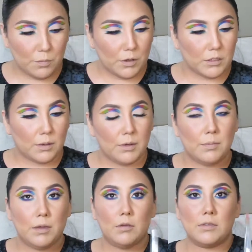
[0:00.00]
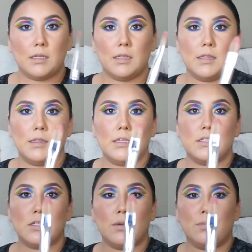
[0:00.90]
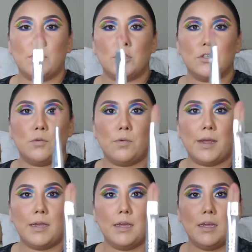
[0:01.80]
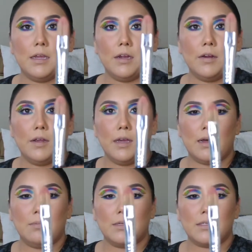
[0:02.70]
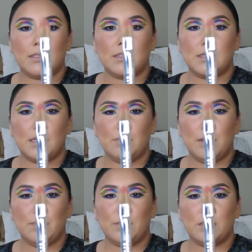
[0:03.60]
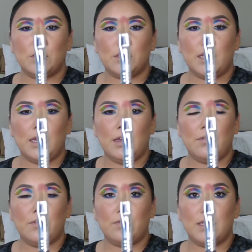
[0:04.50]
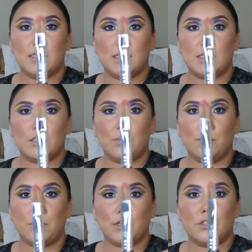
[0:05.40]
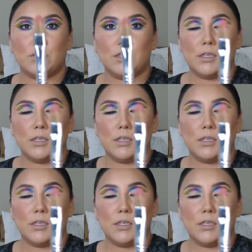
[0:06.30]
brush, I'm gonna be using this brush right here, Sigma brush, E56 brush.